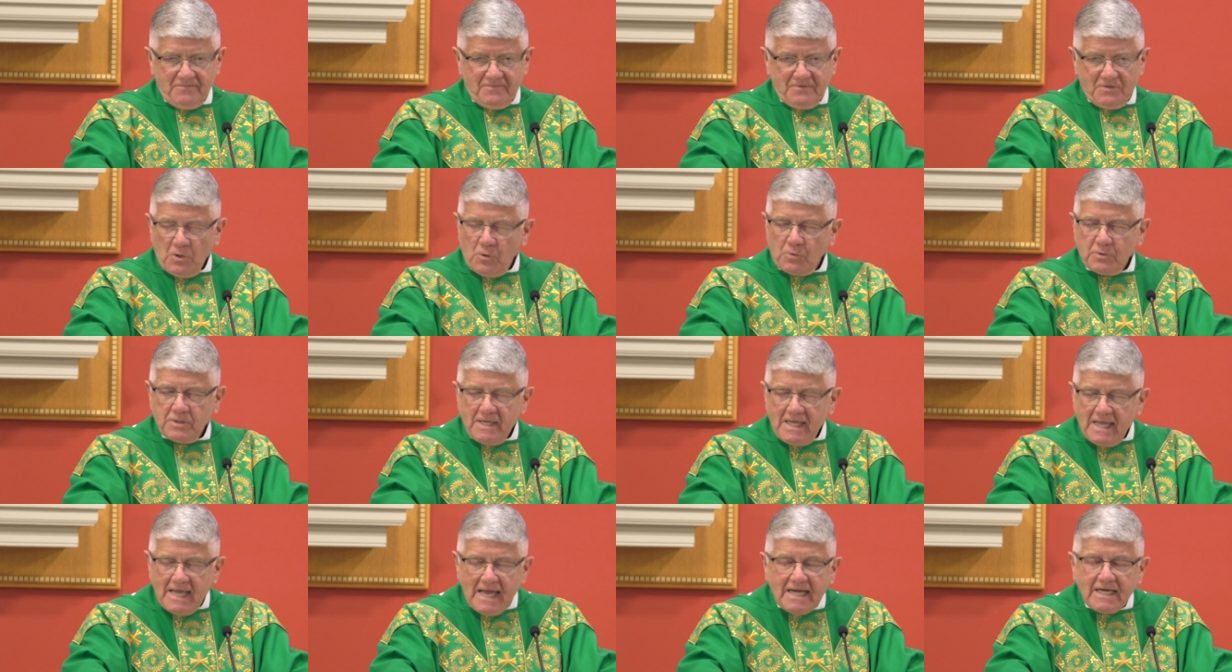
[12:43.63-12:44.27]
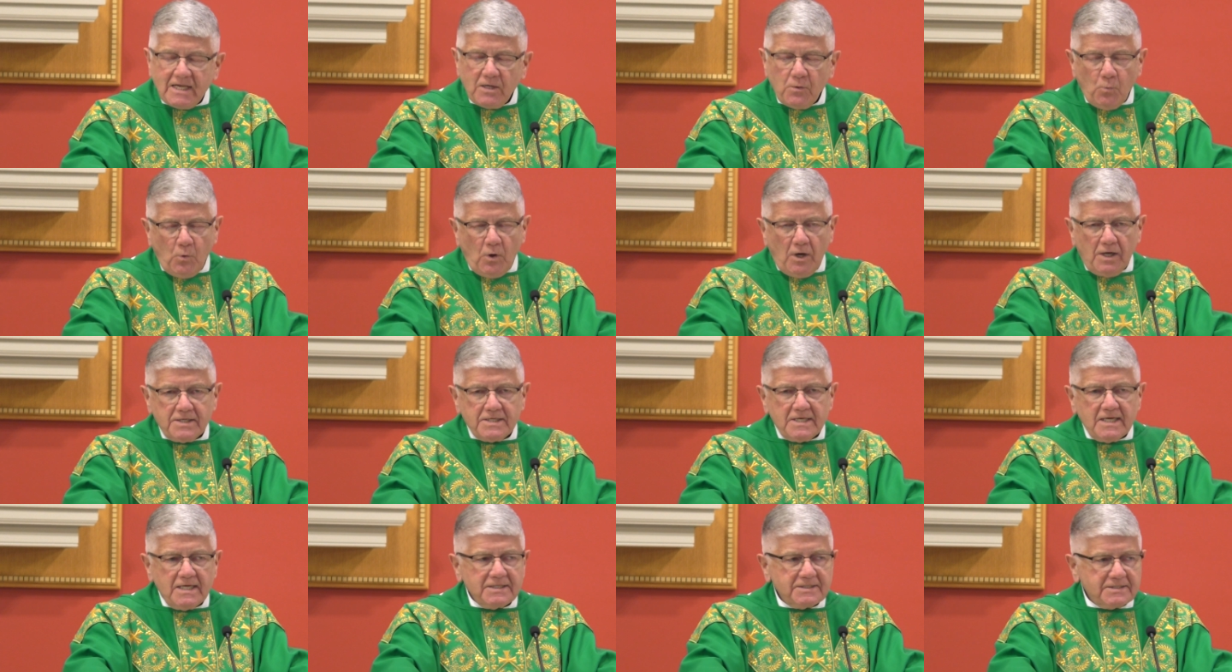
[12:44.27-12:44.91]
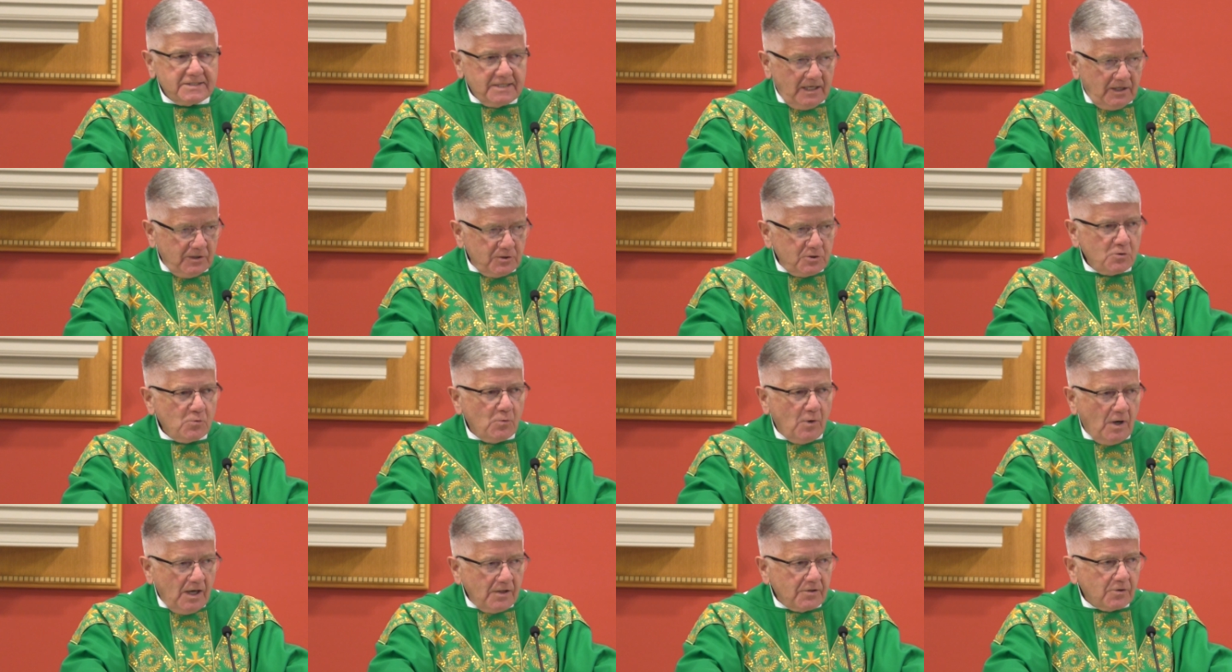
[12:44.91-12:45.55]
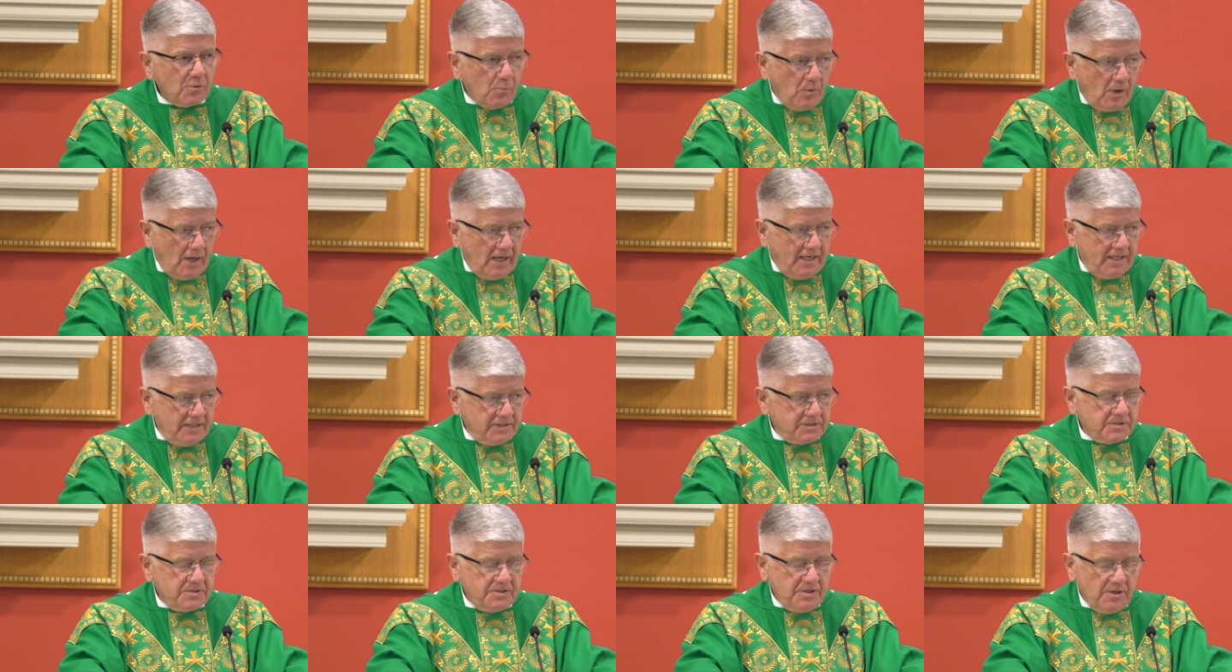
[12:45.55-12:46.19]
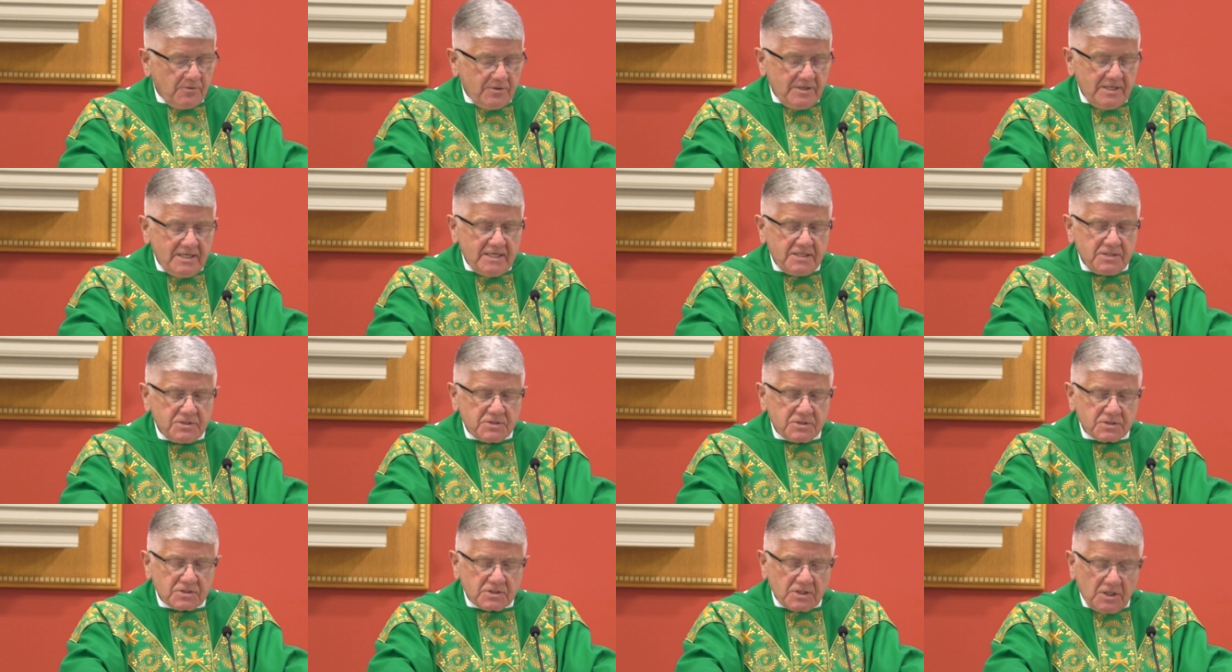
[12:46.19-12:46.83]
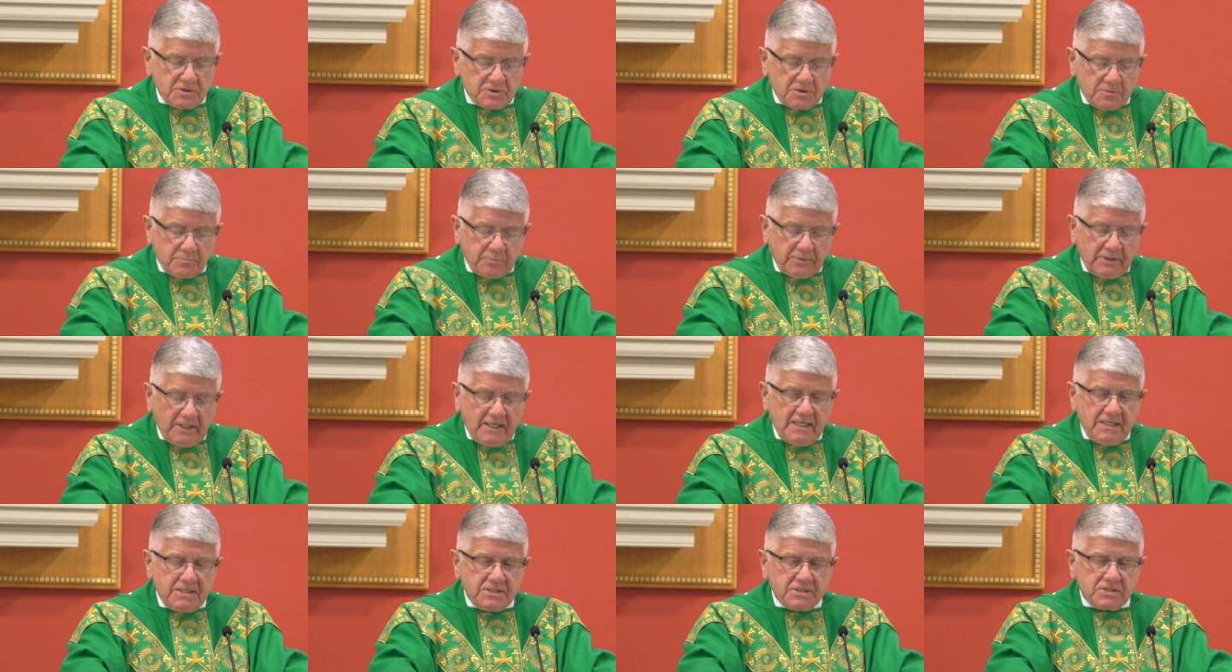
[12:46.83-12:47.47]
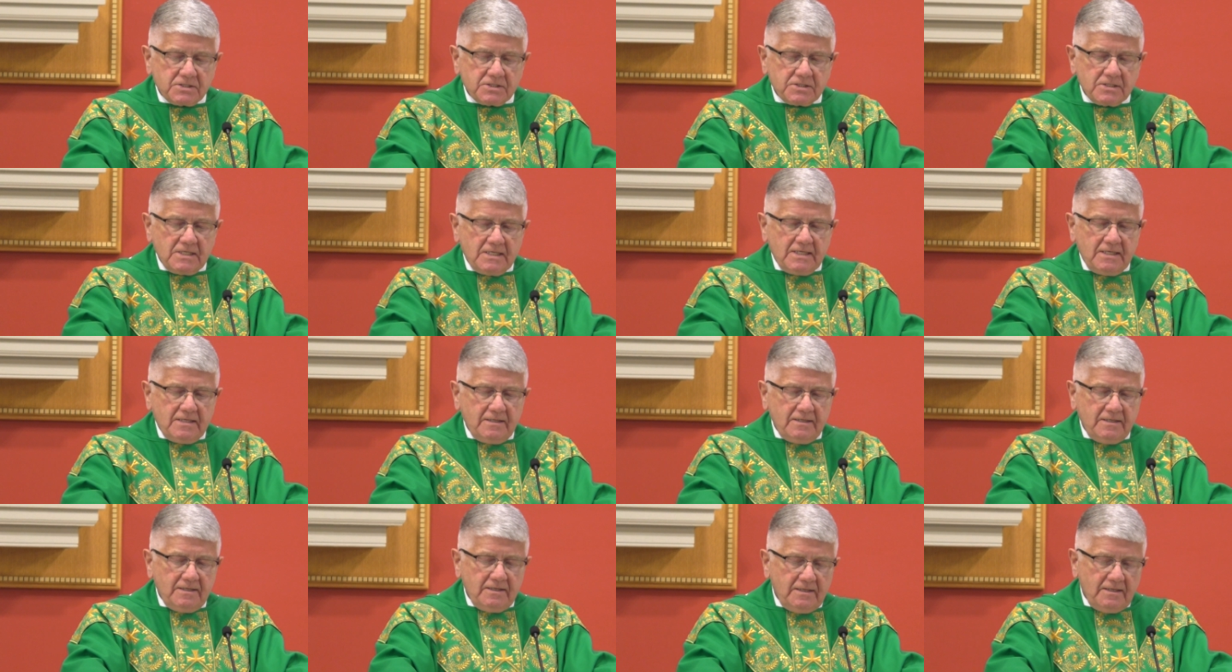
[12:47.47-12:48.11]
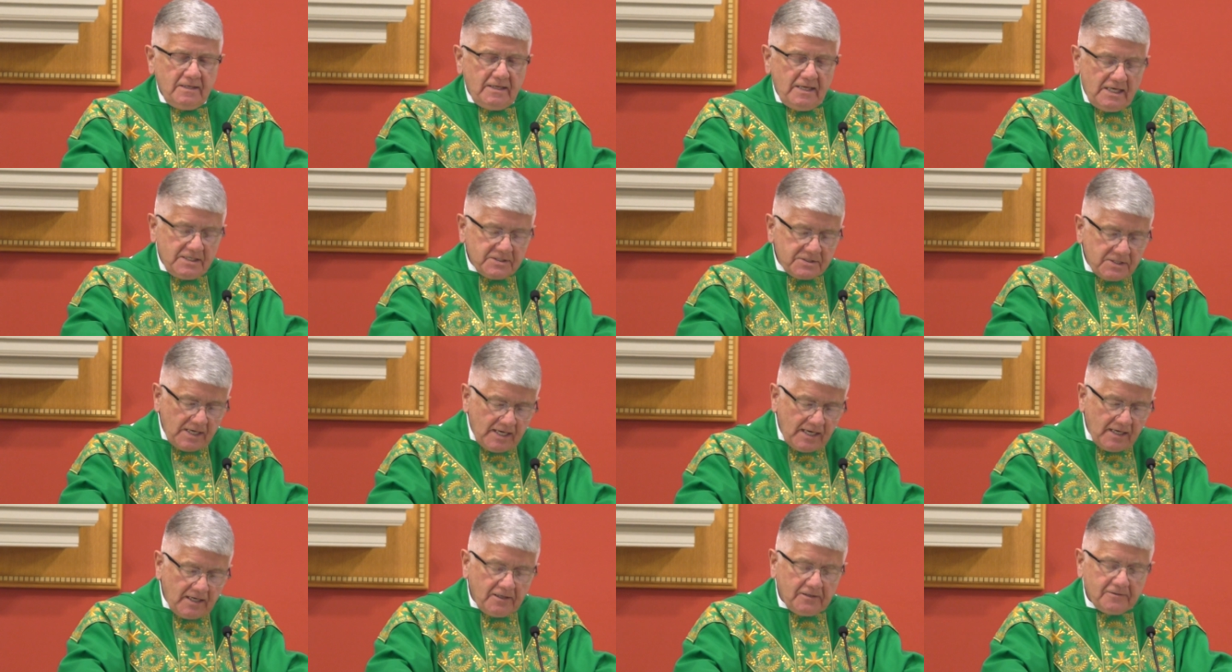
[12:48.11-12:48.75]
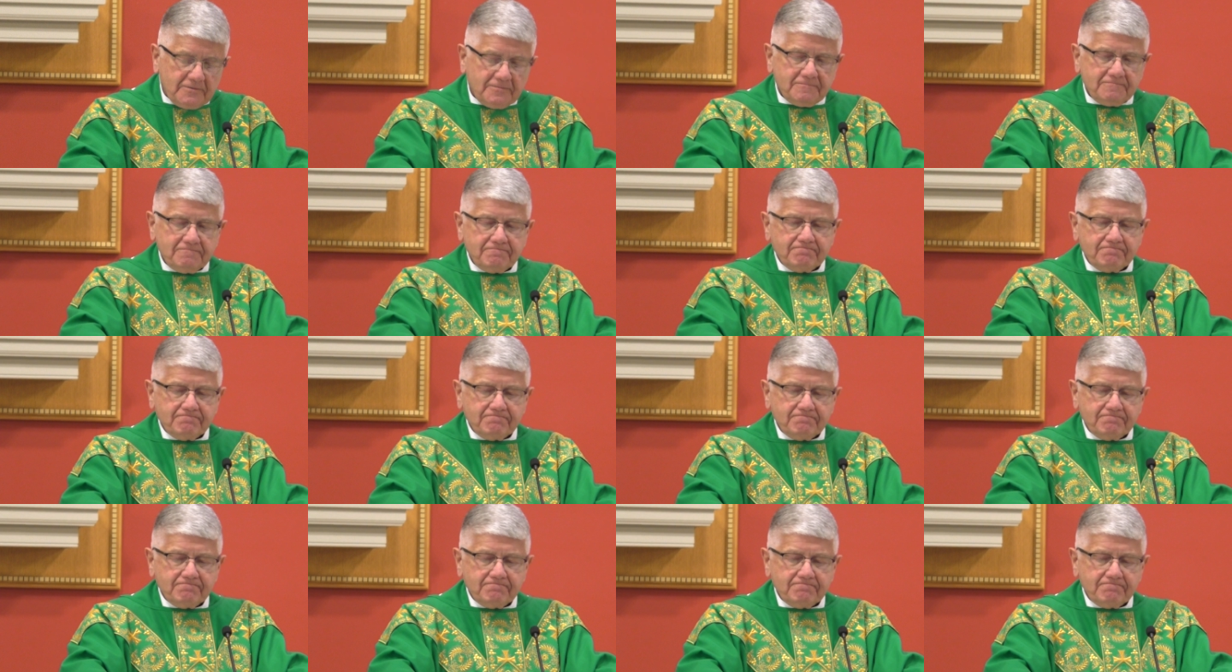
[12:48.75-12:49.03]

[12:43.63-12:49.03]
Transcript: Don't anyone tell you otherwise. There is such a place as hell.